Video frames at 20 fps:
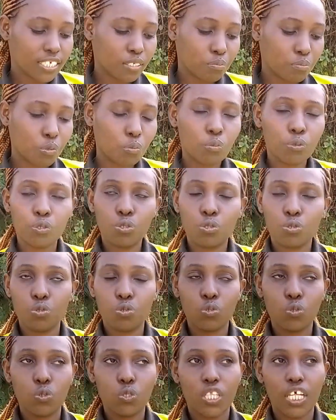people to
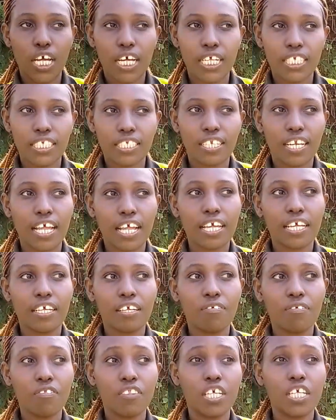know that like
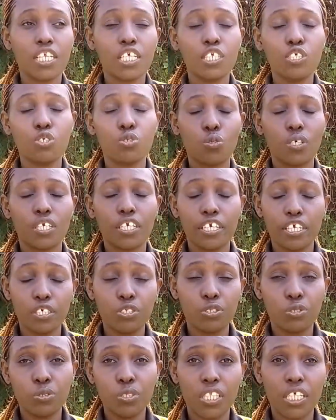if they need to
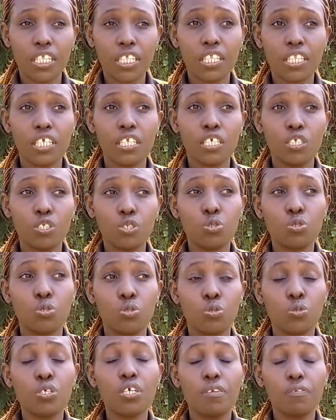engage you, then they need to
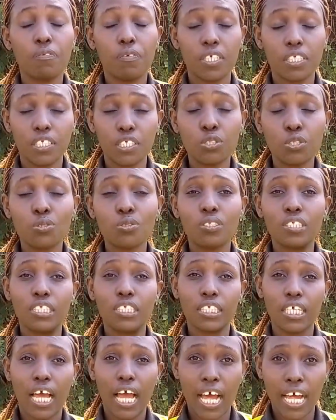do
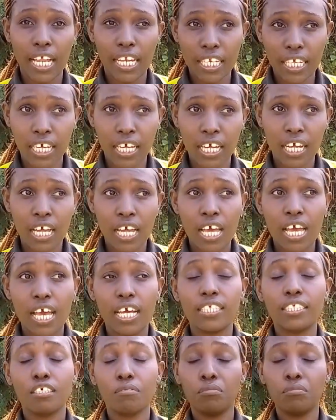invitations earlier.
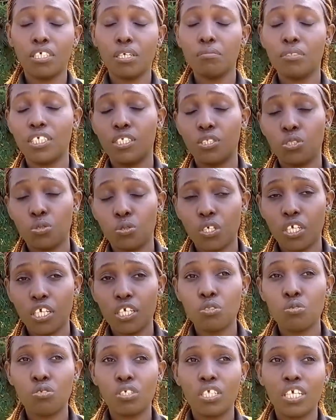And sometimes it's
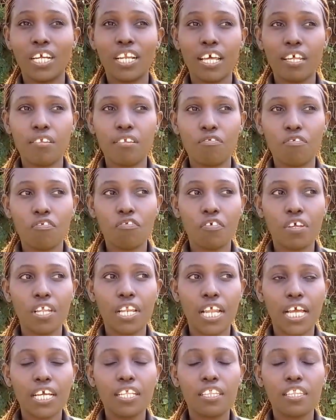okay to decline if you feel
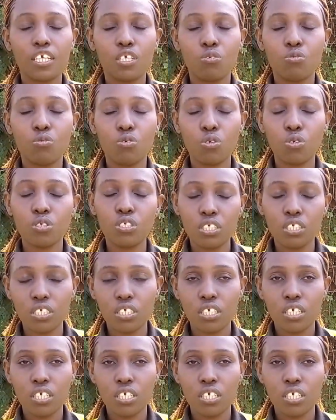like they do not